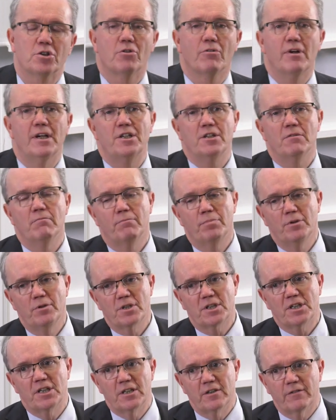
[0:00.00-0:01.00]
as gradient
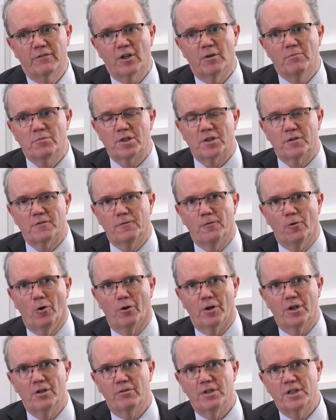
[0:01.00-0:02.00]
boosting have come to the
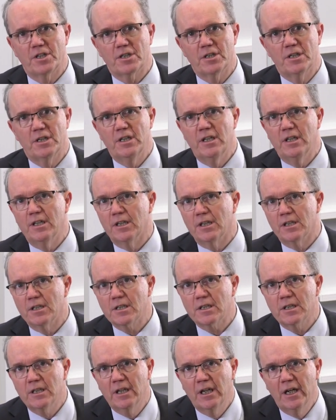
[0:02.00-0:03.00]
fore in recent
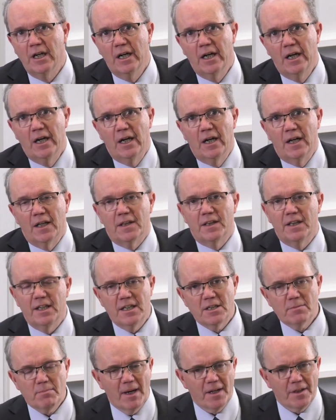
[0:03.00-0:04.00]
years.
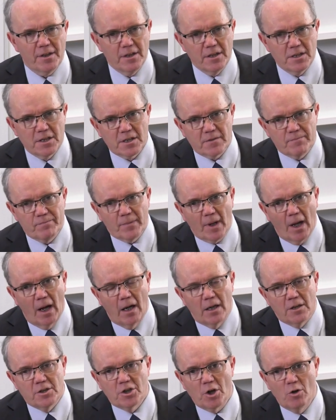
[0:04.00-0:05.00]
These methods
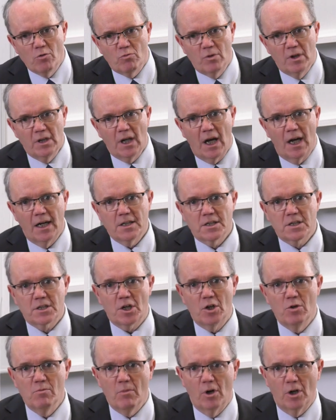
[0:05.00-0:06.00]
don't rely
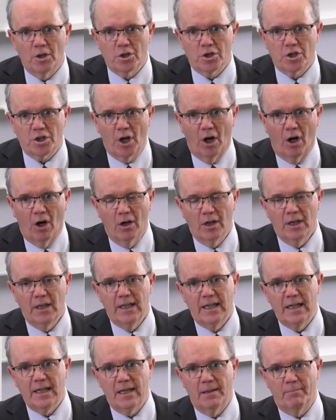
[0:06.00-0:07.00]
so much on
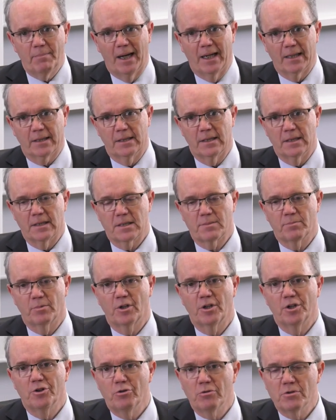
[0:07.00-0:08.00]
linear patterns,
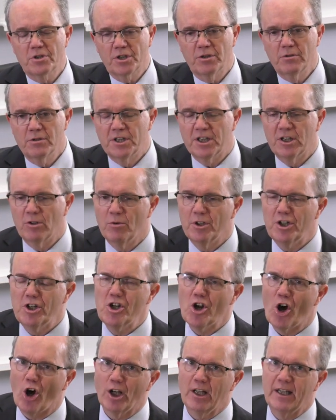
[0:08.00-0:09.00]
but can also deal with
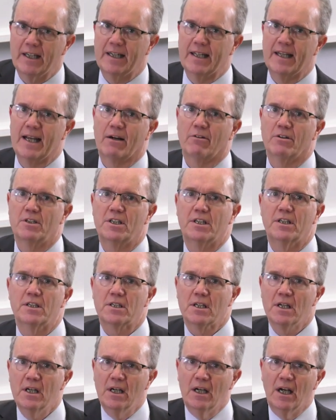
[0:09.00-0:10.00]

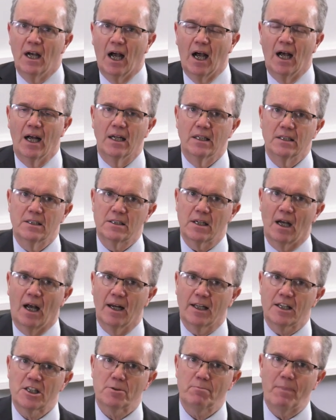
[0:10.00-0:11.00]
non-linearities. And
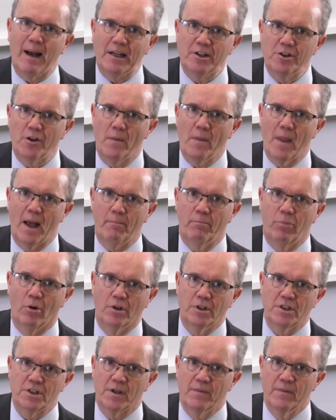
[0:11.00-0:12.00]
I'll expand on that
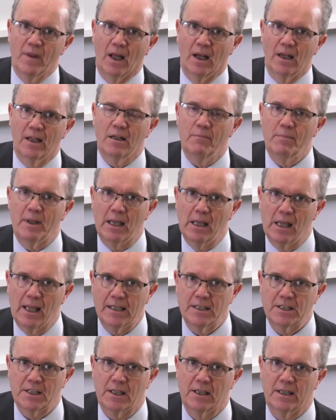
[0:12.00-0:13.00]
point a little bit
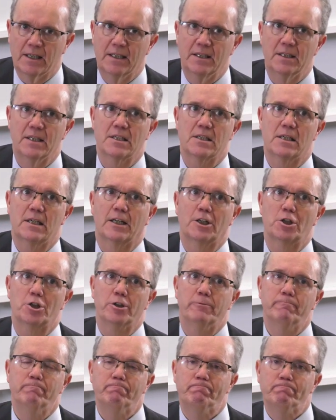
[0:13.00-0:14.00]
later in this
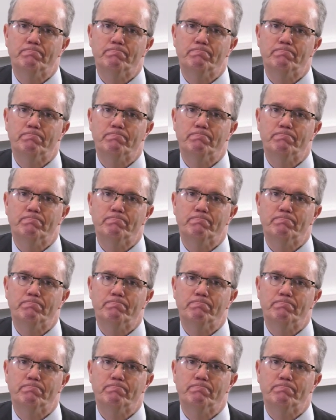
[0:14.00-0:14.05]
lecture.